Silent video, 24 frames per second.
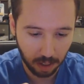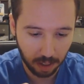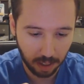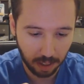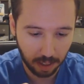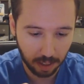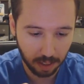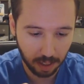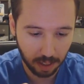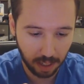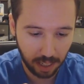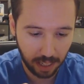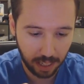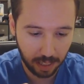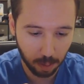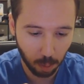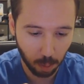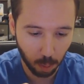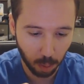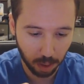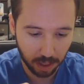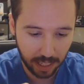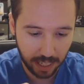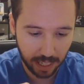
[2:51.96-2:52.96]
uh,
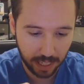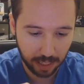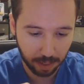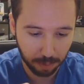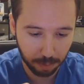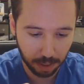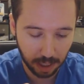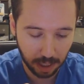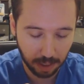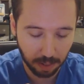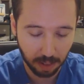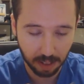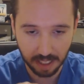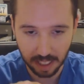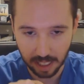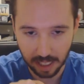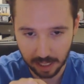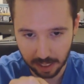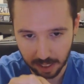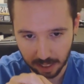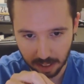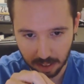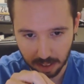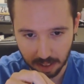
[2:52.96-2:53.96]
and organic flavors
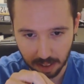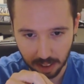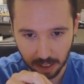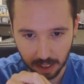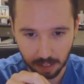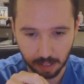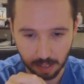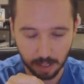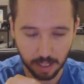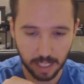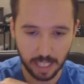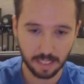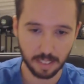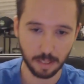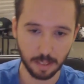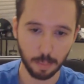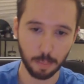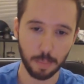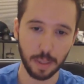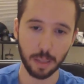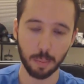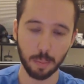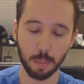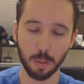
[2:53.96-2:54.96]
and nicotine. So that's a
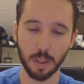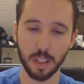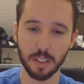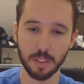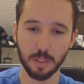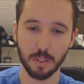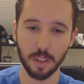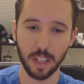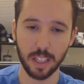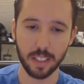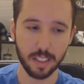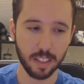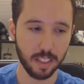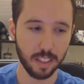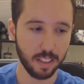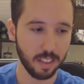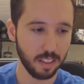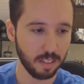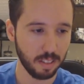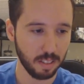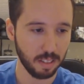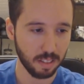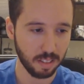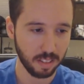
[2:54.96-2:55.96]
big plus right there.
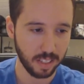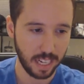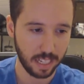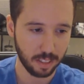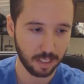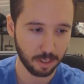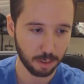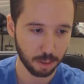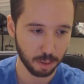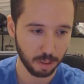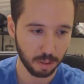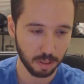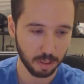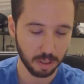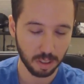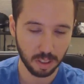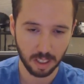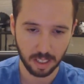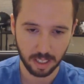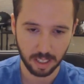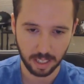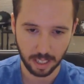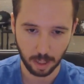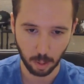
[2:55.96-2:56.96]
This is natural
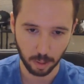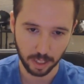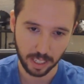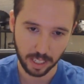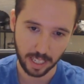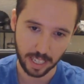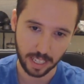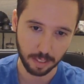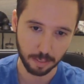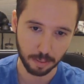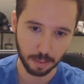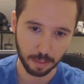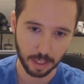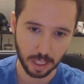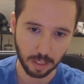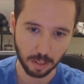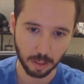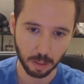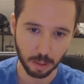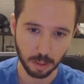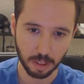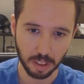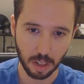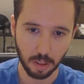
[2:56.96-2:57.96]
and organic
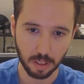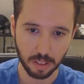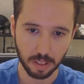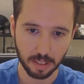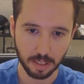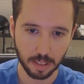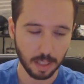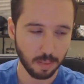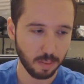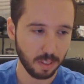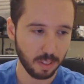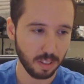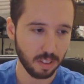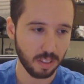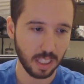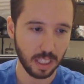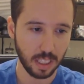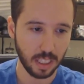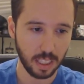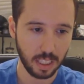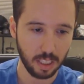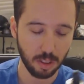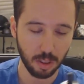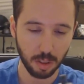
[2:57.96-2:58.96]
flavors, which I always love to
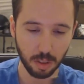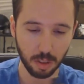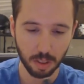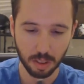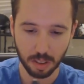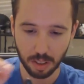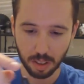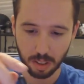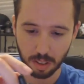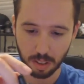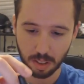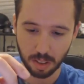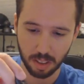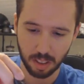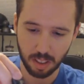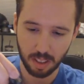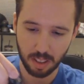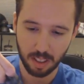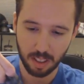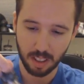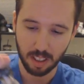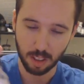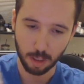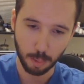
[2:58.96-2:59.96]
see in e-juices,
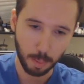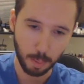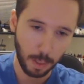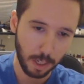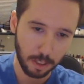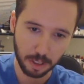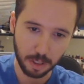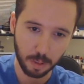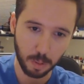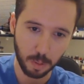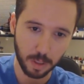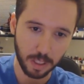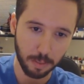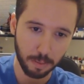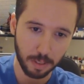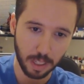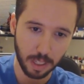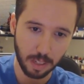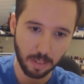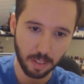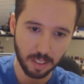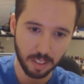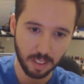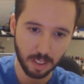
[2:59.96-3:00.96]
especially when the
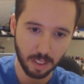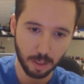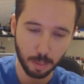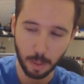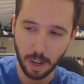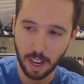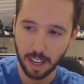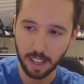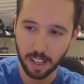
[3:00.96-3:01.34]
flavor is this